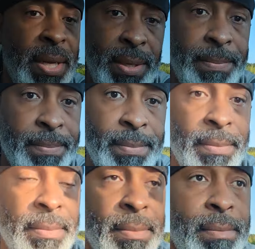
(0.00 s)
did it.
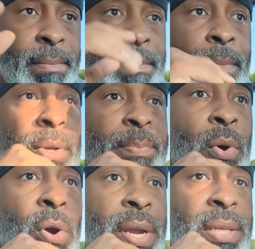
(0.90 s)
Most
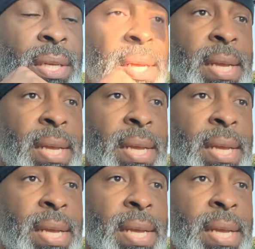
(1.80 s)
boys